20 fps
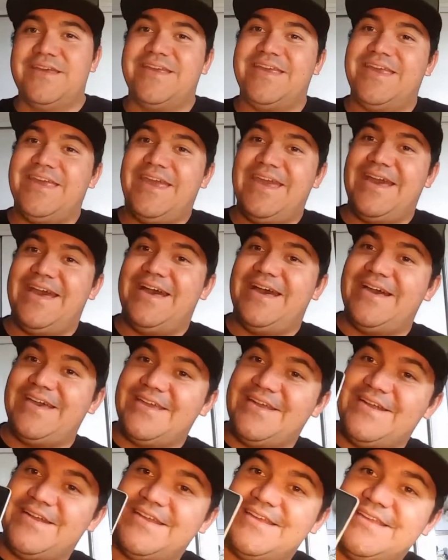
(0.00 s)
Yeah,
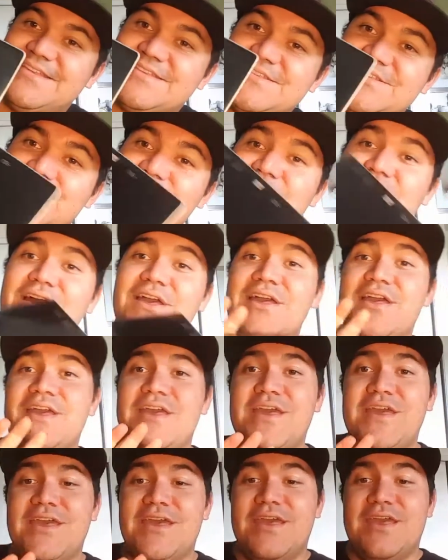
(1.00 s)
here it is. So
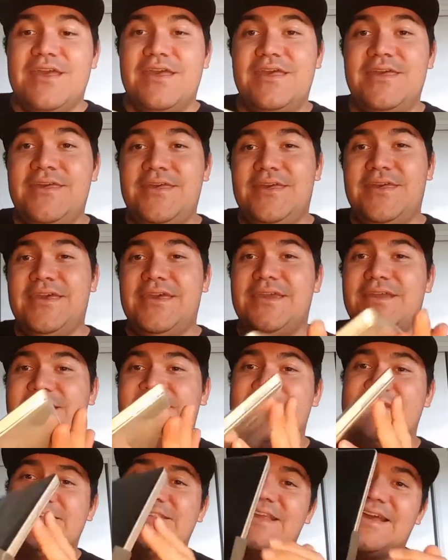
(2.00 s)
here
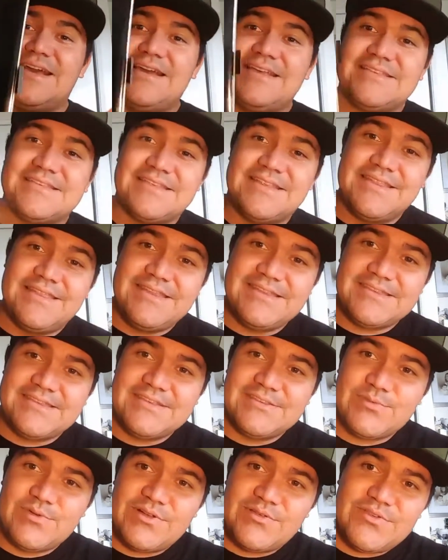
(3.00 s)
it is, guys. This
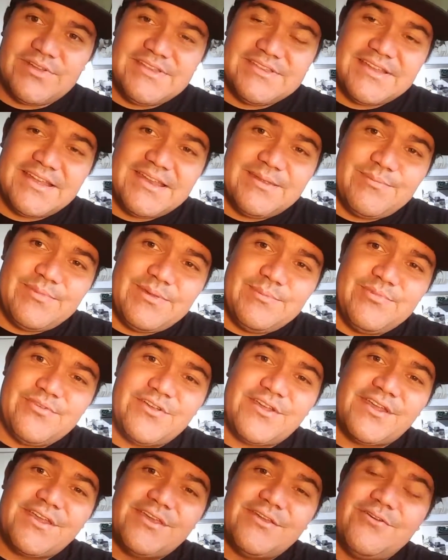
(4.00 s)
is what is going to be
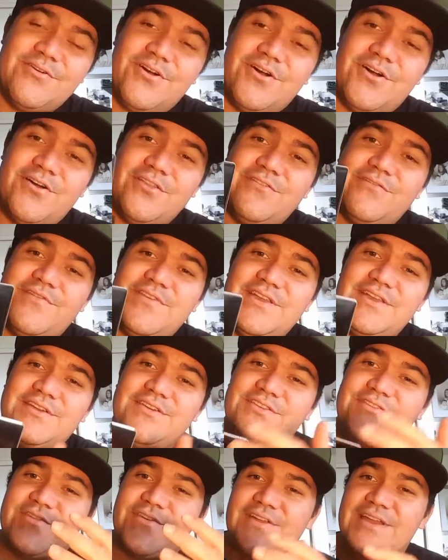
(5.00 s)
bringing you all the
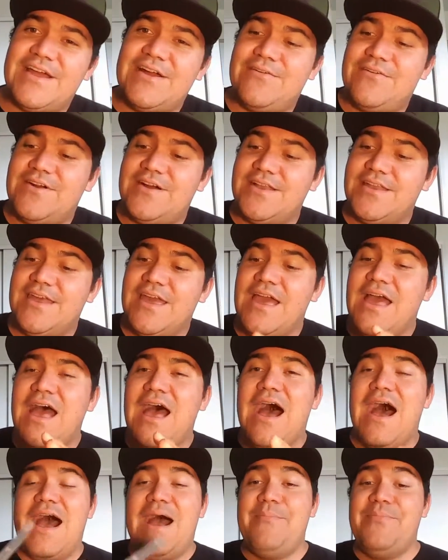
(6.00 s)
videos from now on.
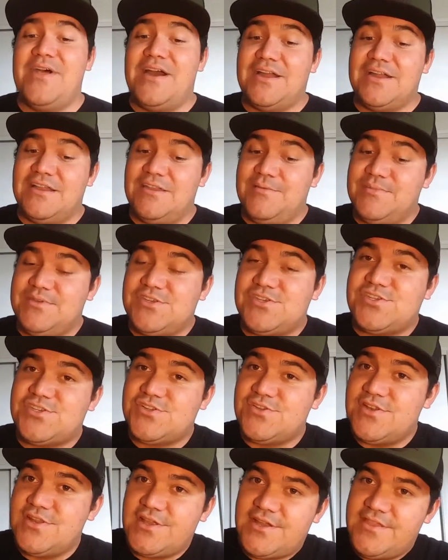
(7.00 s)
I'm not going to be
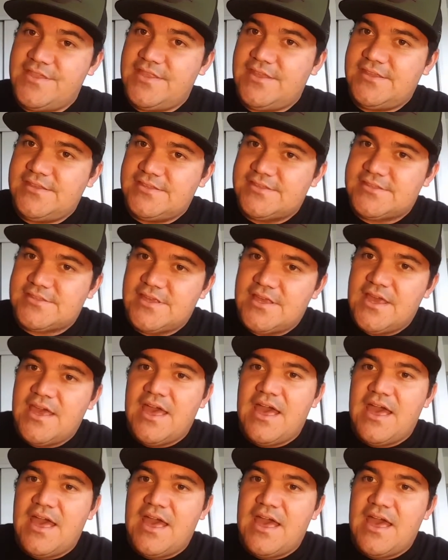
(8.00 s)
shooting on this.